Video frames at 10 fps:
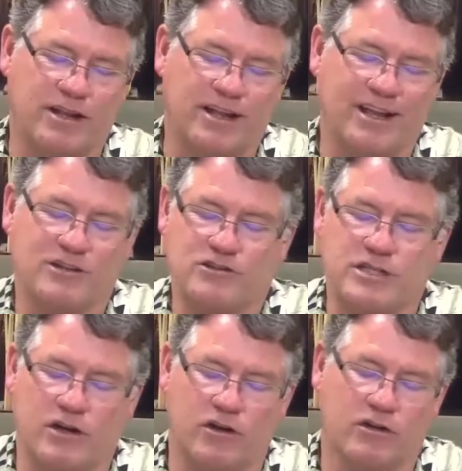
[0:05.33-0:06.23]

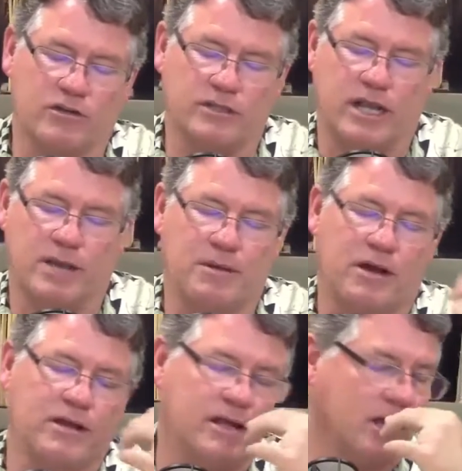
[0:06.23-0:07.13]
interesting article today
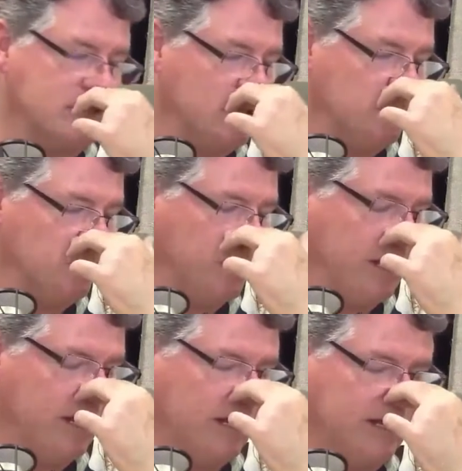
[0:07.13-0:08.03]
about Yasiel
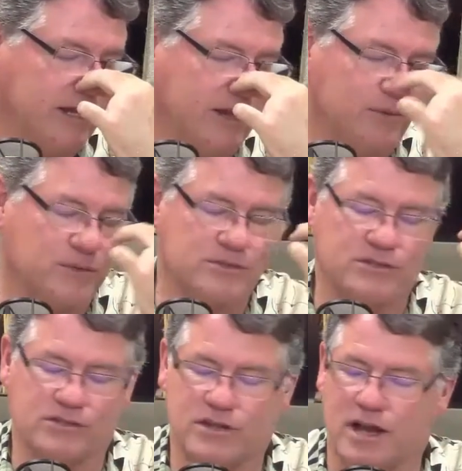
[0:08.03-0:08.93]
Puig, and it was
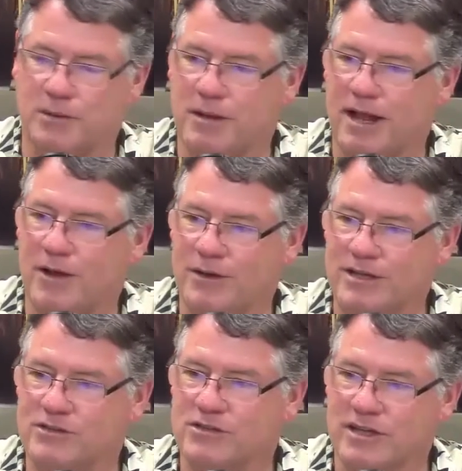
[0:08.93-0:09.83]
just talking about how
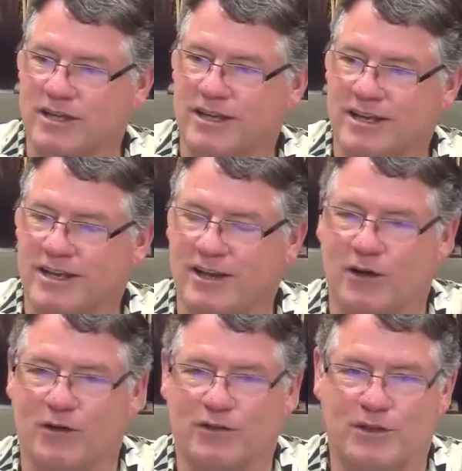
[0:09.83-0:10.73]
he's,
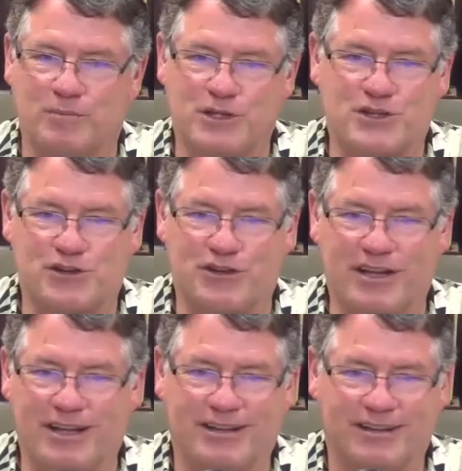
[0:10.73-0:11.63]
the
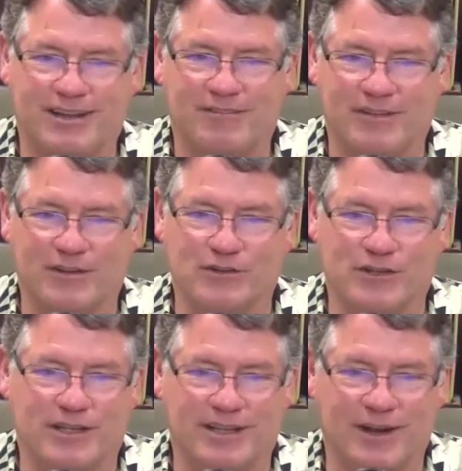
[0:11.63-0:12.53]
maturity he feels
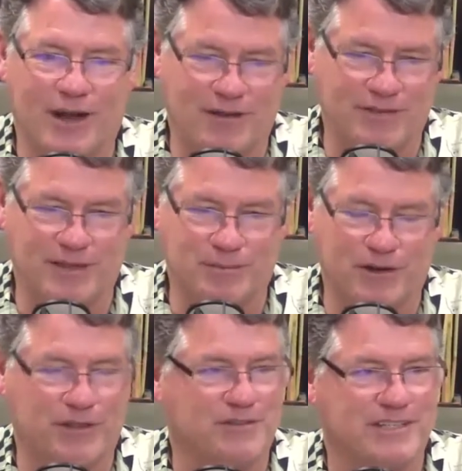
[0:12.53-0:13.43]
that, having the
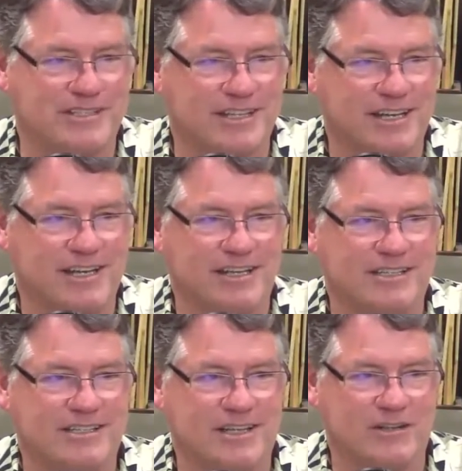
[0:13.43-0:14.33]
birth of his,
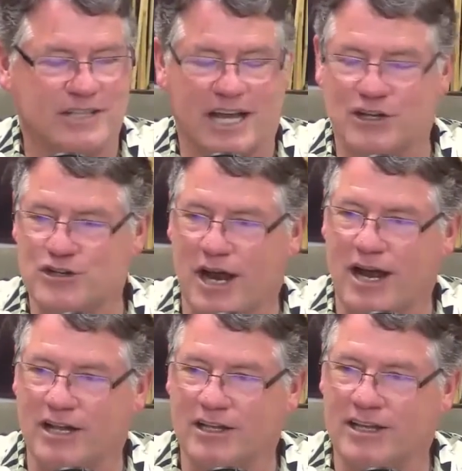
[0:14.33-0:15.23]
second
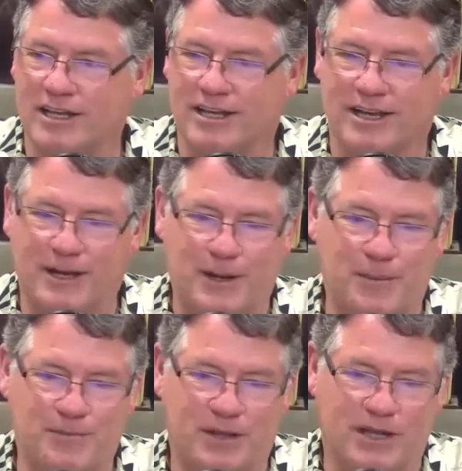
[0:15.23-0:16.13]
child,
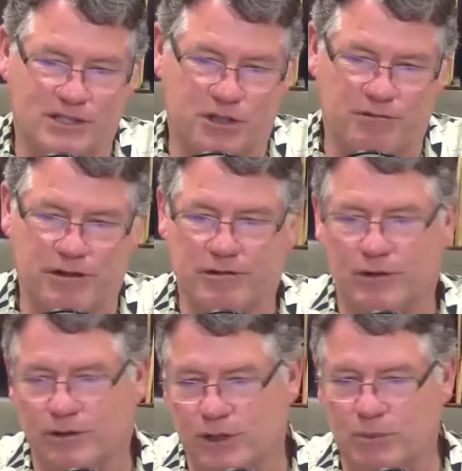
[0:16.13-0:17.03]
he has a
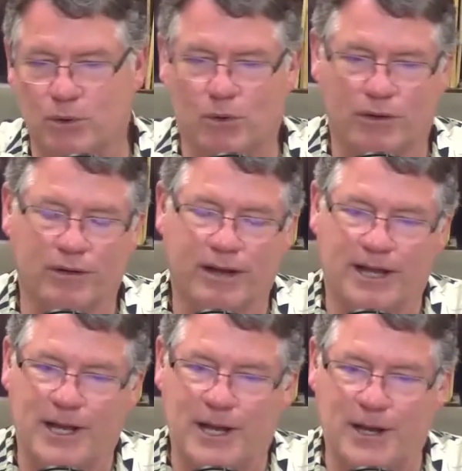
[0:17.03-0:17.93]
3-year-old newborn,
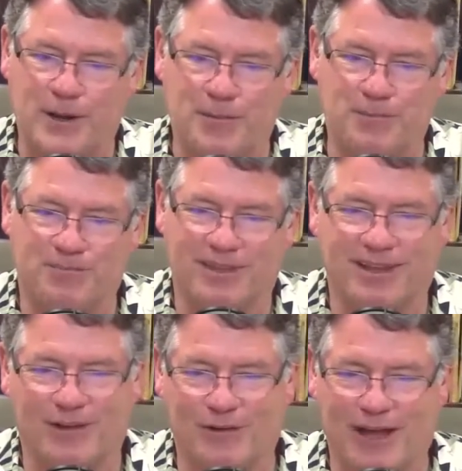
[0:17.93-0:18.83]

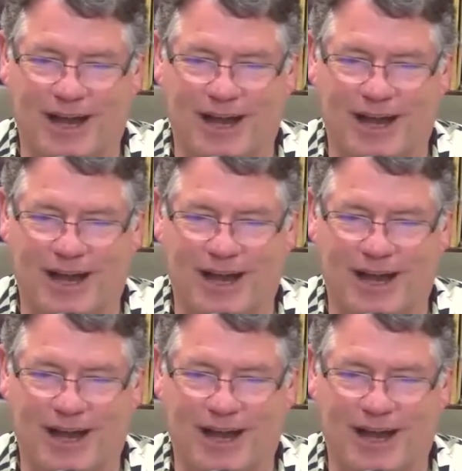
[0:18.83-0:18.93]
kind